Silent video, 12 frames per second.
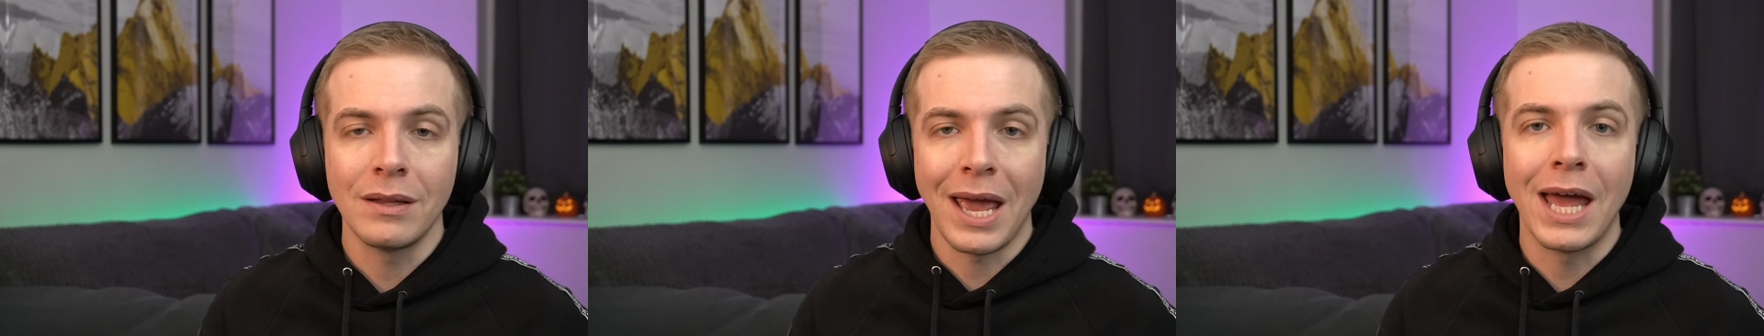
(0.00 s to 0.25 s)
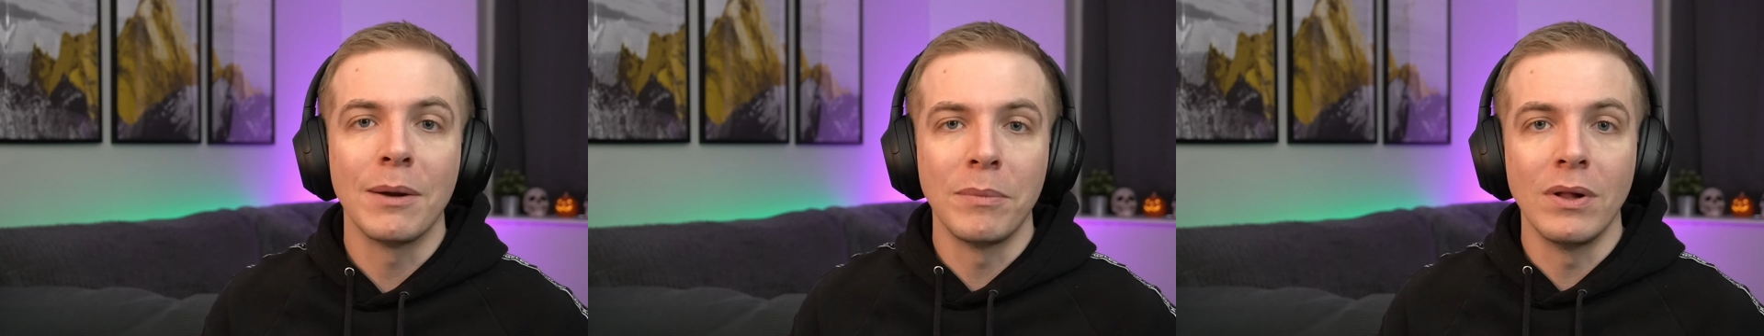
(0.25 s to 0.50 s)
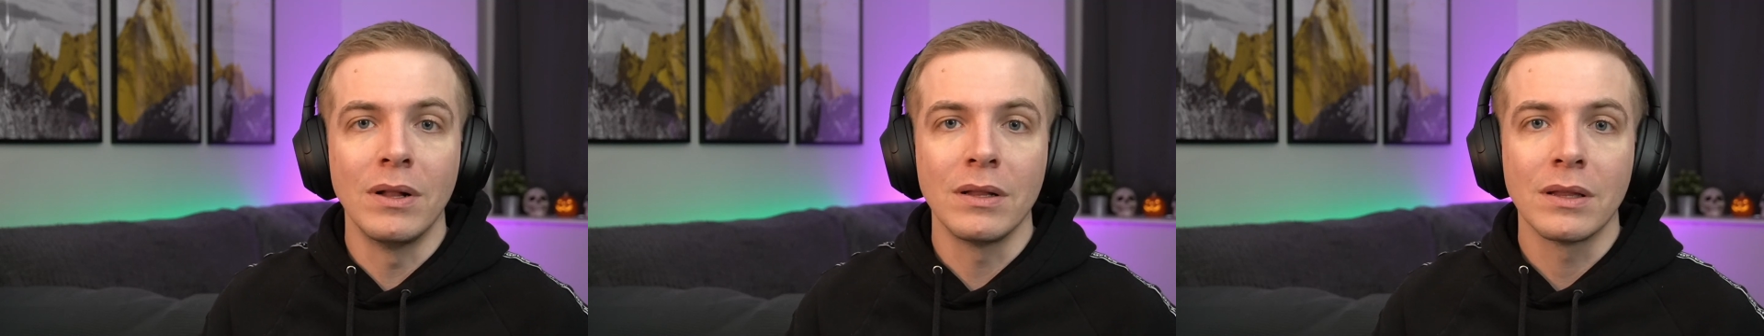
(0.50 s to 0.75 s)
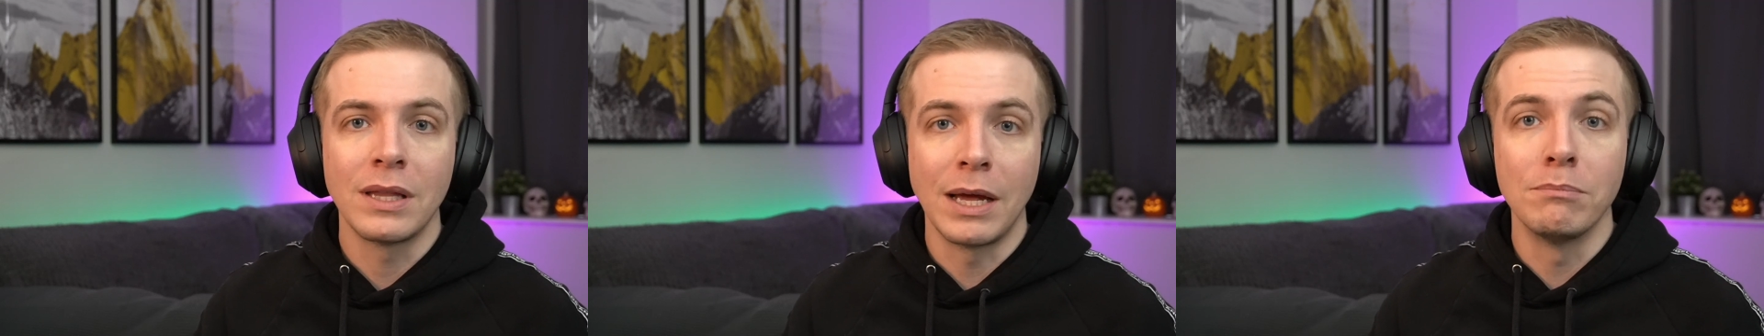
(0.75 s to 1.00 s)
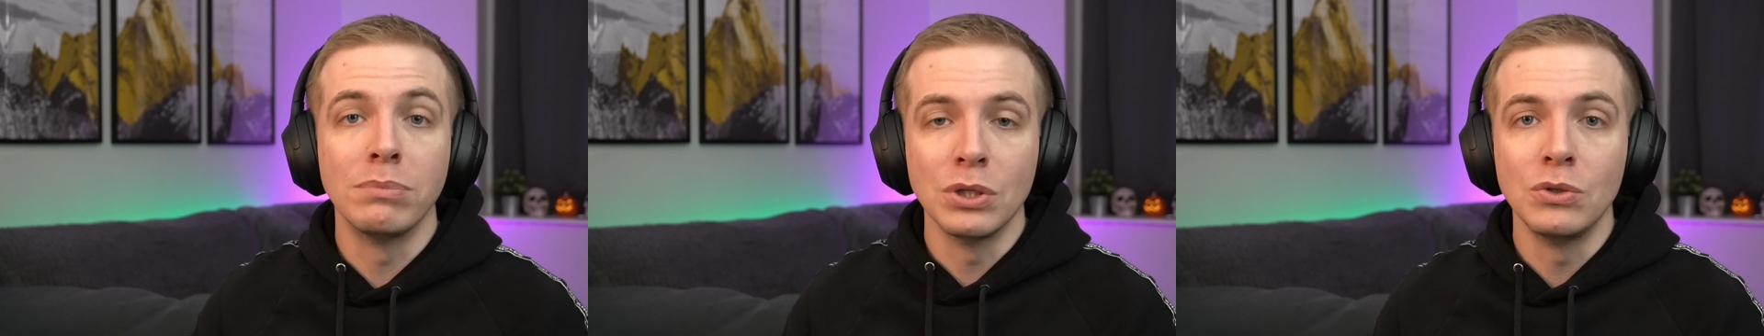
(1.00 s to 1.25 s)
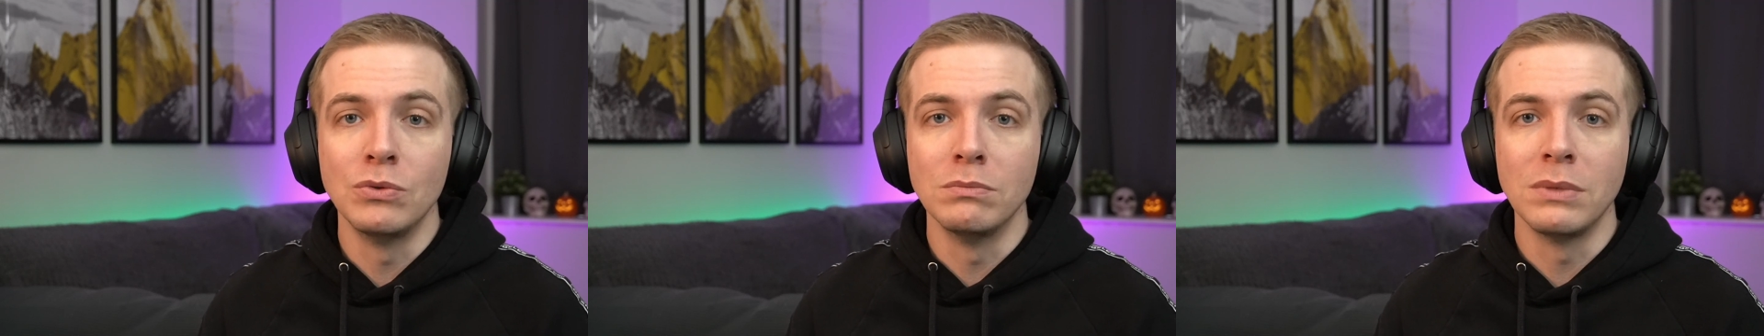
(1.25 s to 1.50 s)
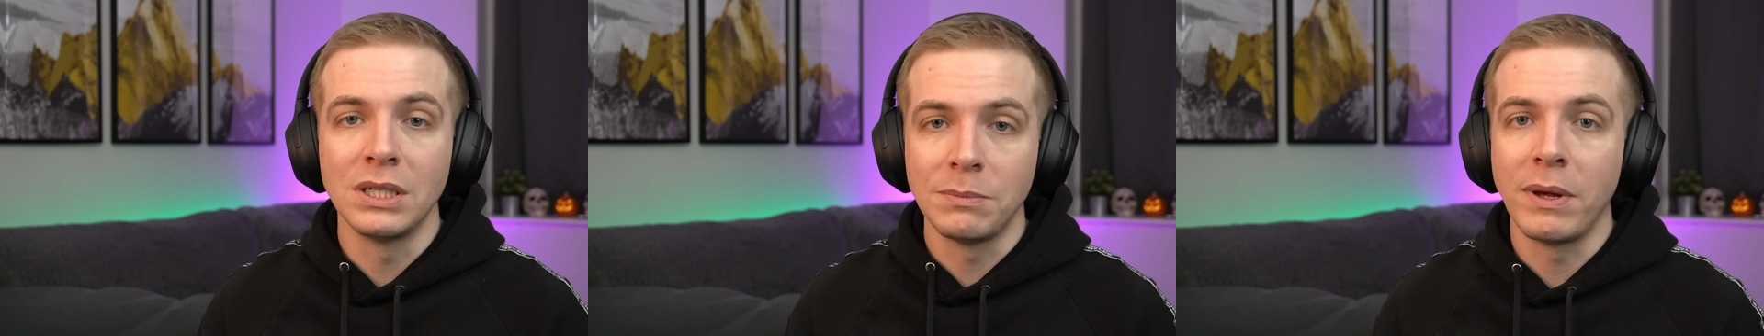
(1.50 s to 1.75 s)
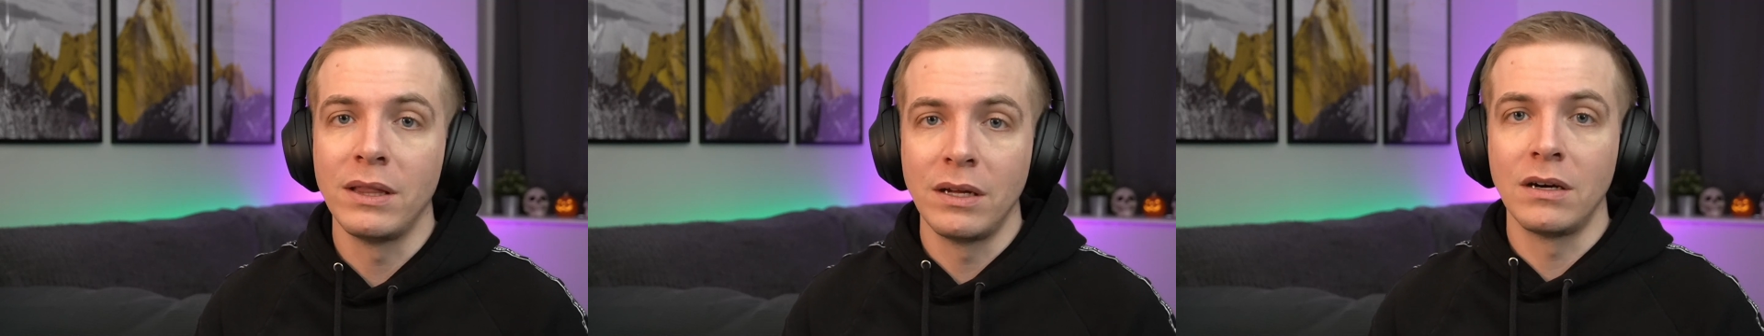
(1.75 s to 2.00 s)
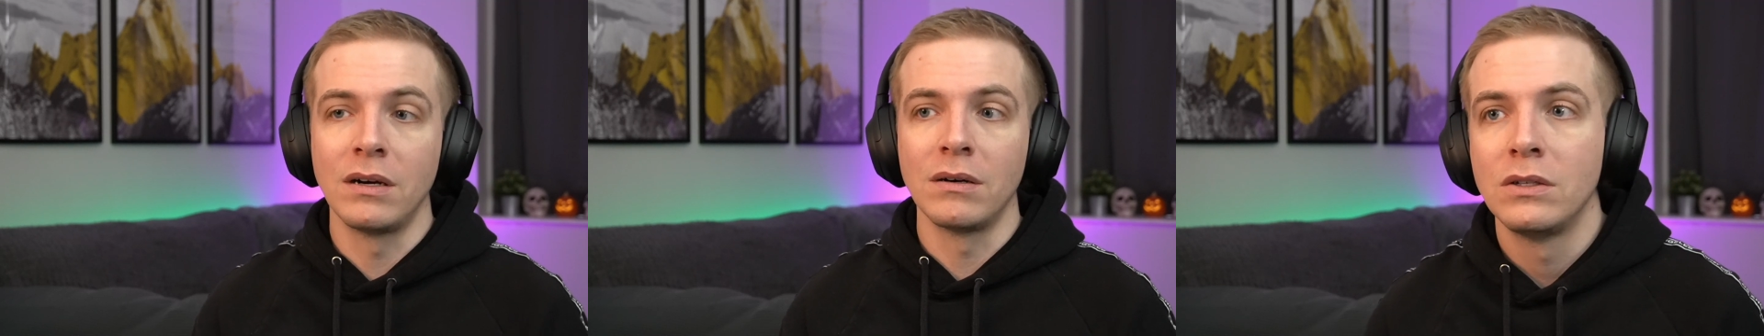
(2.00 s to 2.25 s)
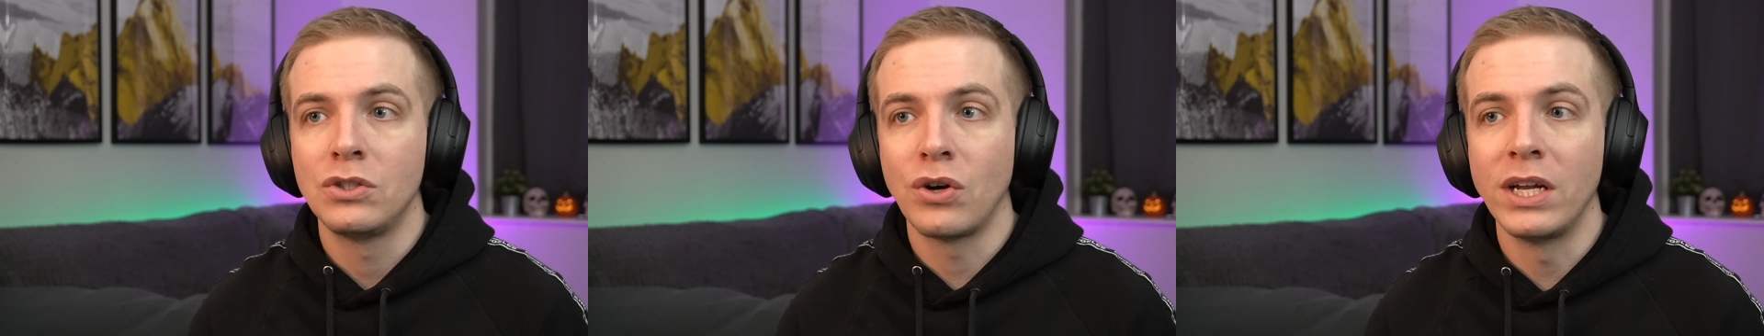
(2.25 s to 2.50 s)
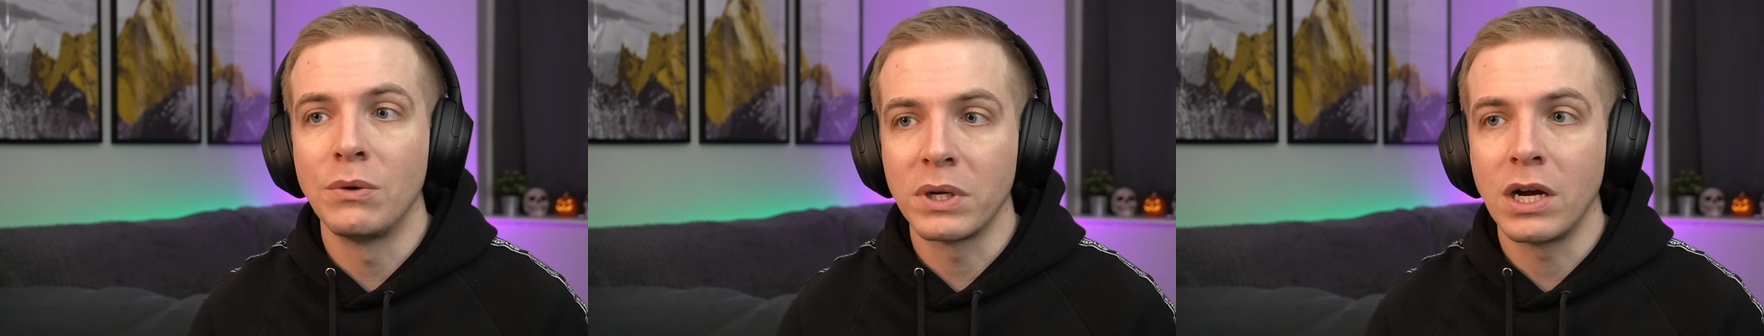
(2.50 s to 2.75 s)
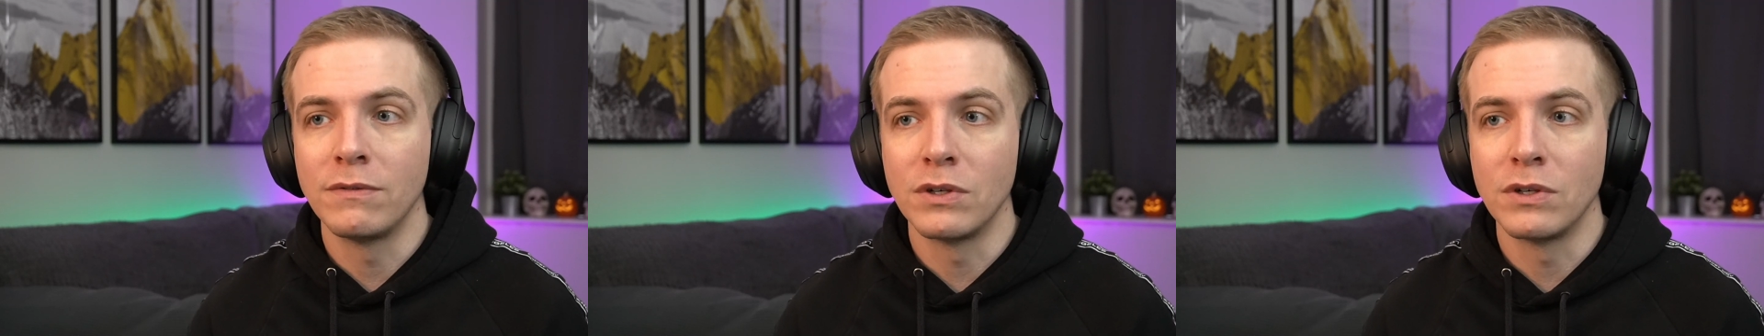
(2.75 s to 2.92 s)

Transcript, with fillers: Hannibal that Bloom has been there trying to recover